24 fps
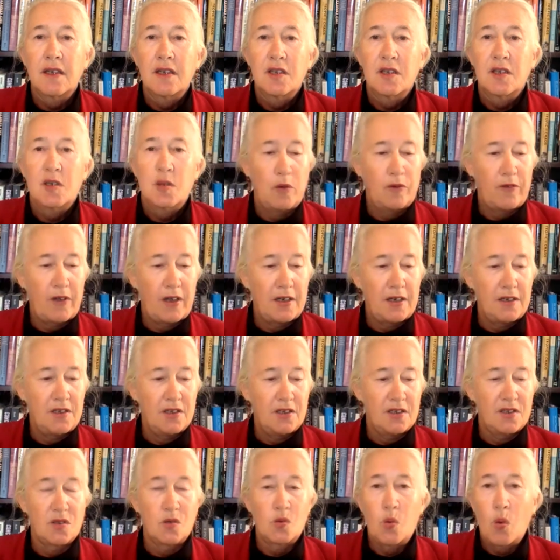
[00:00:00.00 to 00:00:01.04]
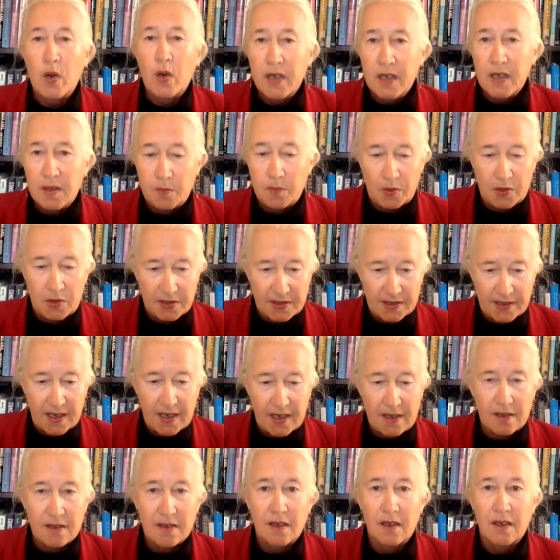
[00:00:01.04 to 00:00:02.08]
to provide just twenty
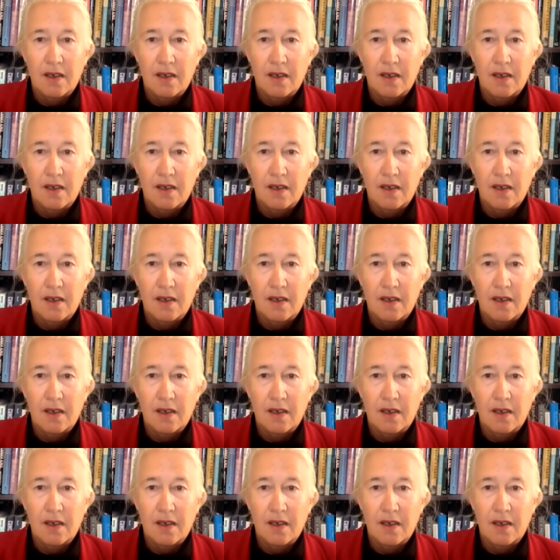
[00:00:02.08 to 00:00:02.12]
percent